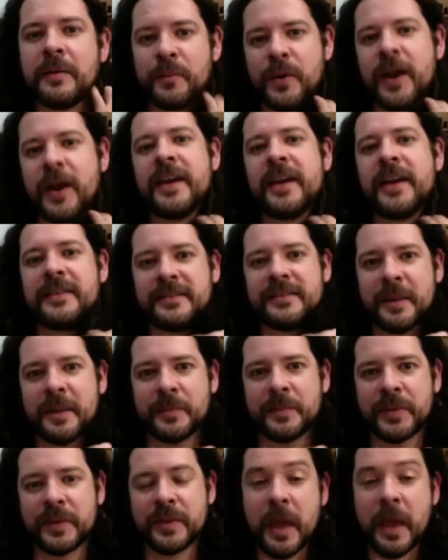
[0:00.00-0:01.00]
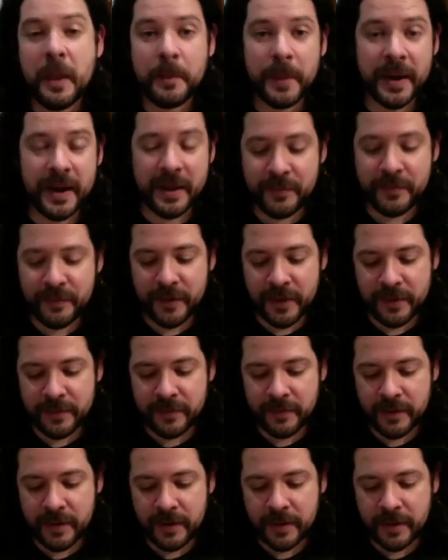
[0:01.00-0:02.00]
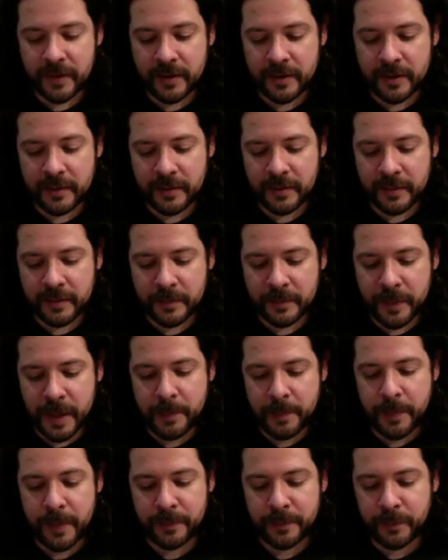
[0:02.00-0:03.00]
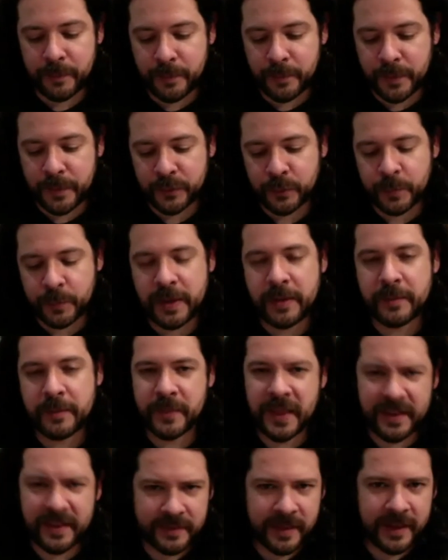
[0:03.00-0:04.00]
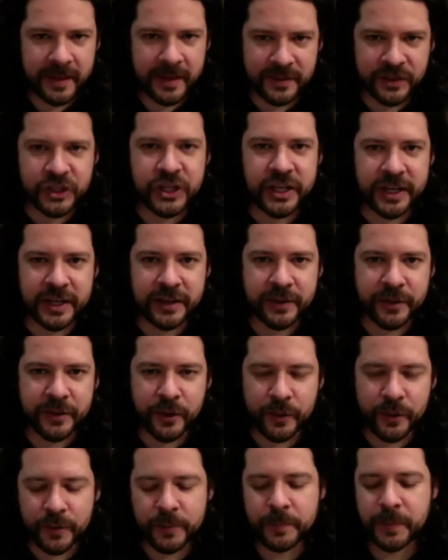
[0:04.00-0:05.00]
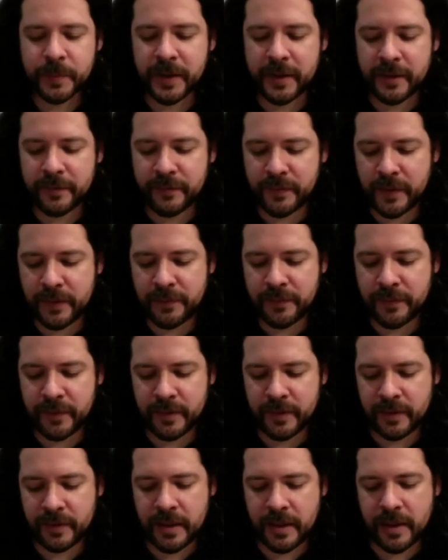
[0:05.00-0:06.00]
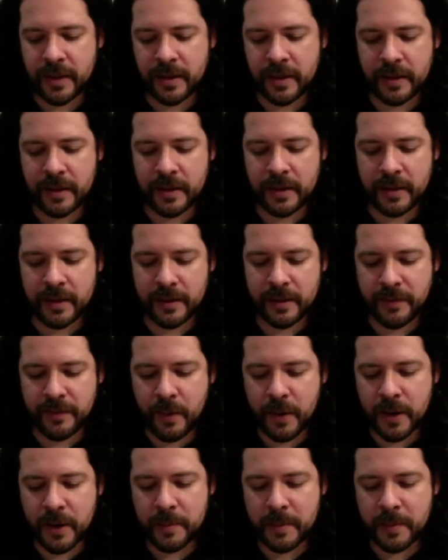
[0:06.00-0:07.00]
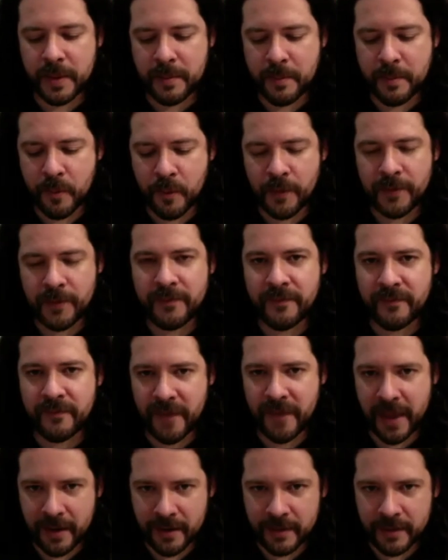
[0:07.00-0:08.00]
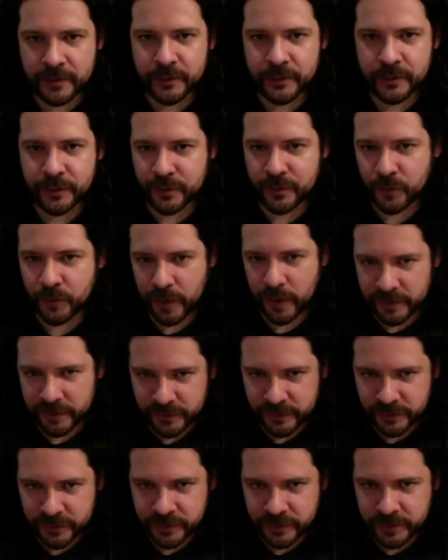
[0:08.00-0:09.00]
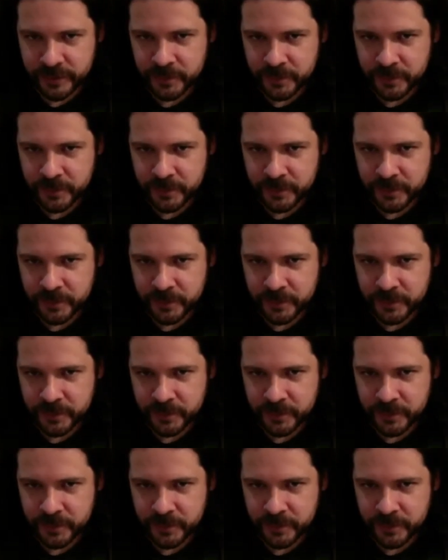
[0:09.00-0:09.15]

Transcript: right, something. But if, if, but, but, but to be, that's like cheating though. But if, if, if I want to be more fair to your question,